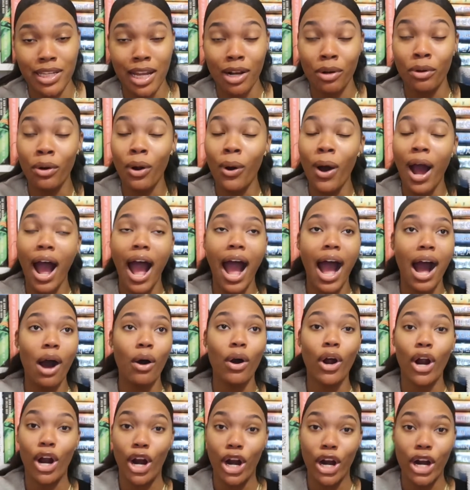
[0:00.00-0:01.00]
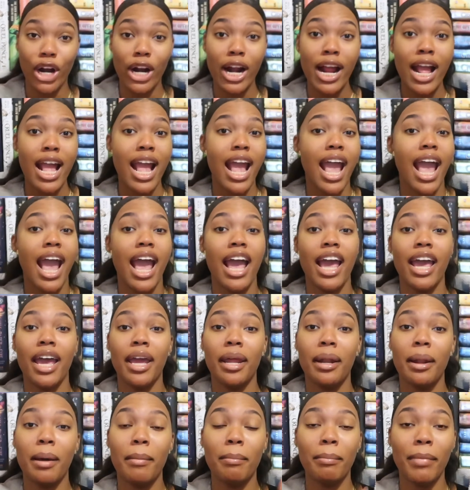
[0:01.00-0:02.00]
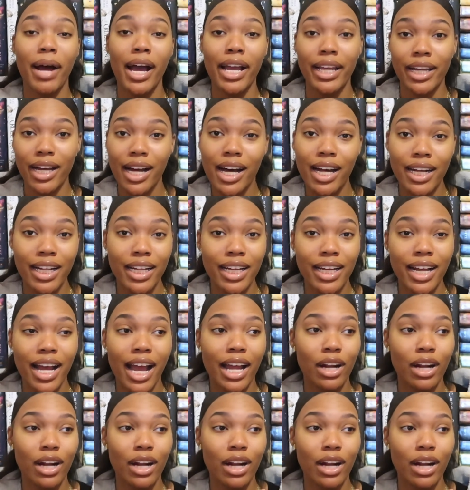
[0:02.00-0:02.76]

I don't know how her and Mayana,